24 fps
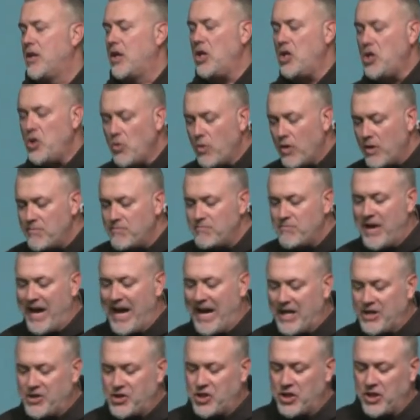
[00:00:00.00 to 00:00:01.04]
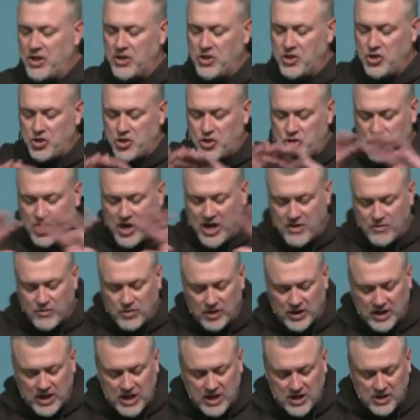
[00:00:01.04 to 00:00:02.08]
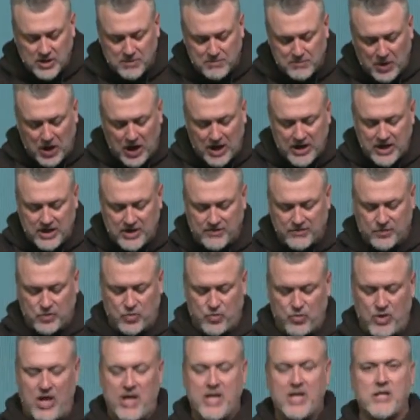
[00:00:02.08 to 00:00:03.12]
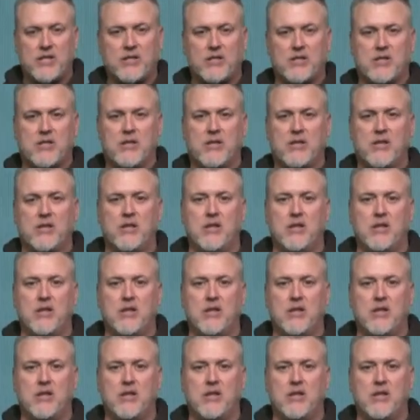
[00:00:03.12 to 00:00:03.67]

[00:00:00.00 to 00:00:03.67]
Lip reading: Can you imagine generally in the body of Christ?